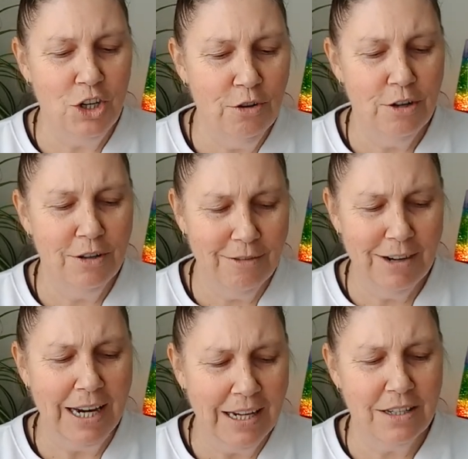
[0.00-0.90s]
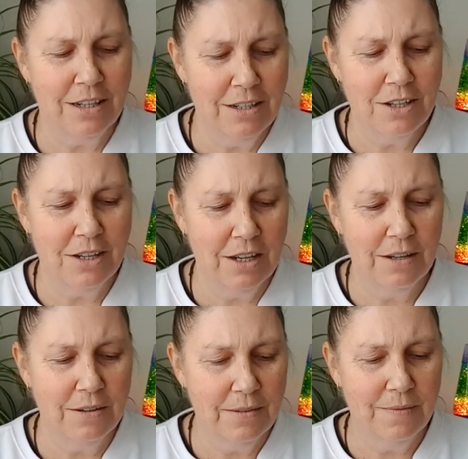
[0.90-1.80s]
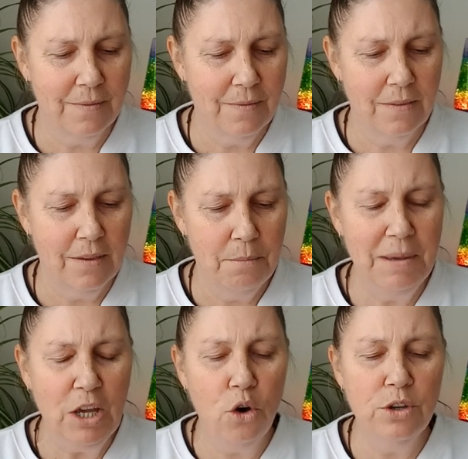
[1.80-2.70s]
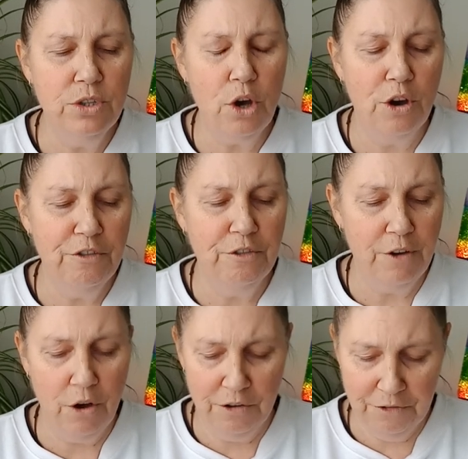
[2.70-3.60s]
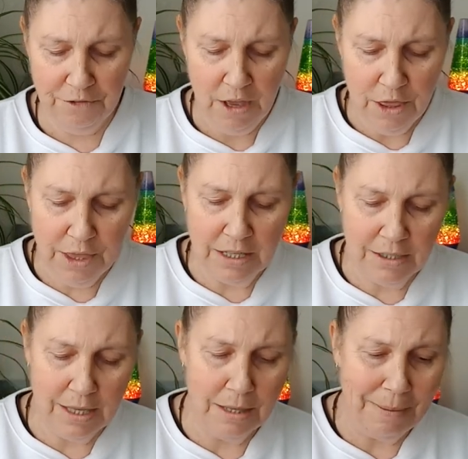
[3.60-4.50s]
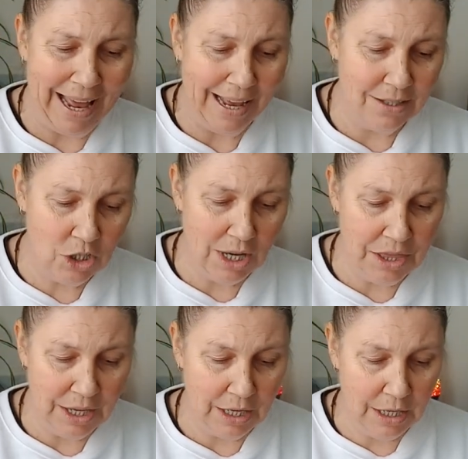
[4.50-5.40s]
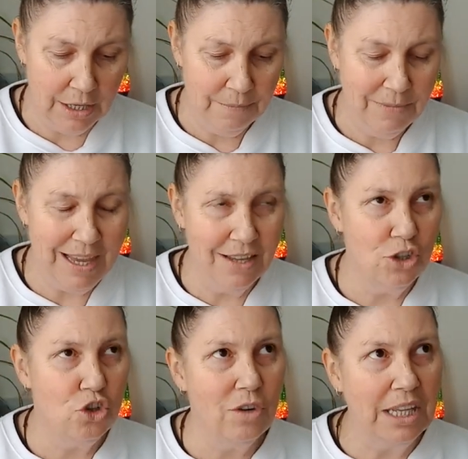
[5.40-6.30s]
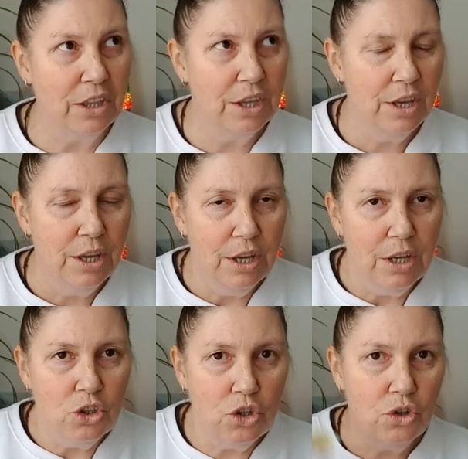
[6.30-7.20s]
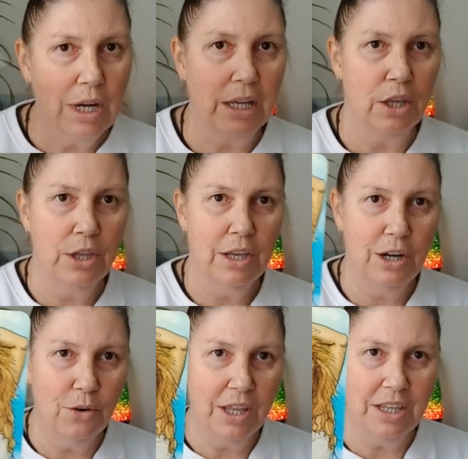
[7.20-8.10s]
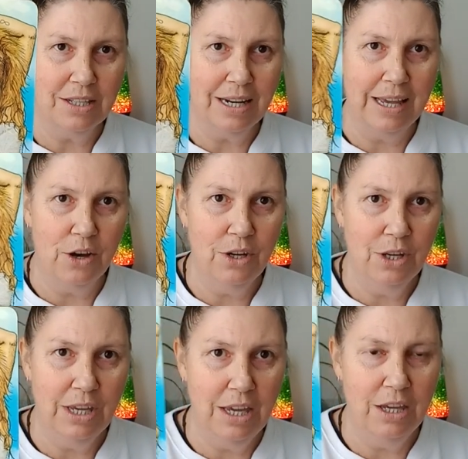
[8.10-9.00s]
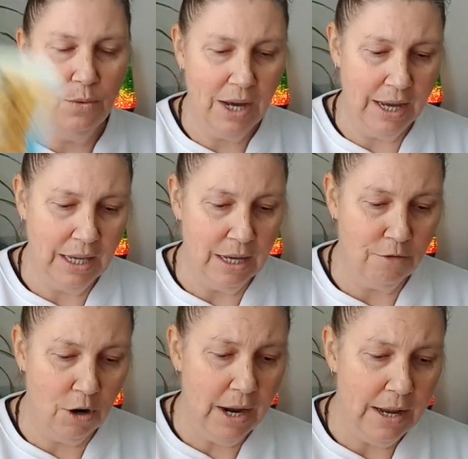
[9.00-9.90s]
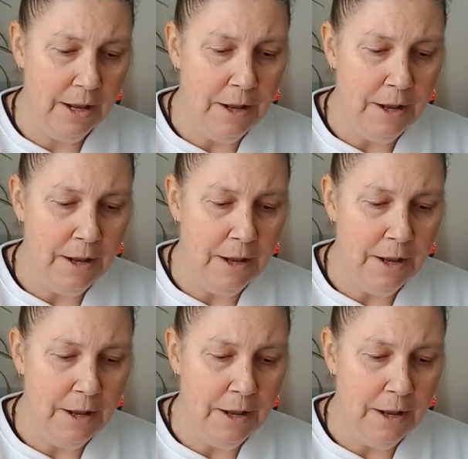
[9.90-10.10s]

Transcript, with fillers: You're reluctant because of of things in the past, I think. Yes, strength. Strength. Look at this, Leo. Here you are here, right?